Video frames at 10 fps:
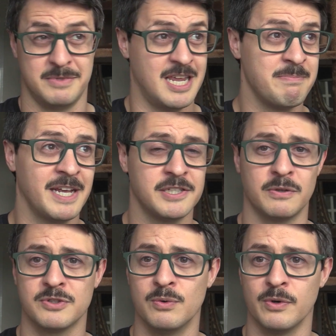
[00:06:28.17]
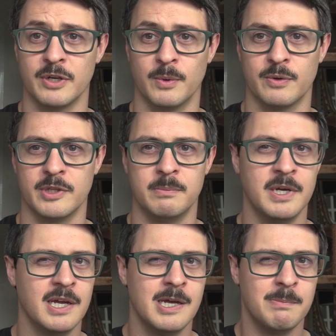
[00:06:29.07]
teammates at their school who could work with
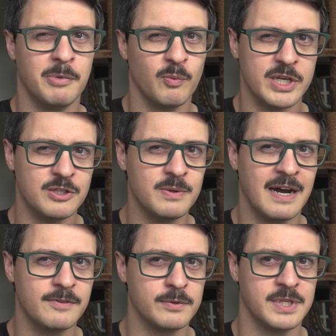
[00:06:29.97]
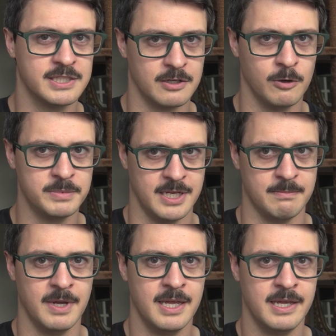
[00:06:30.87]
them, but we do have those things in Home
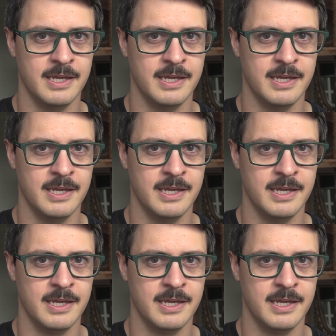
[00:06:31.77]
Team.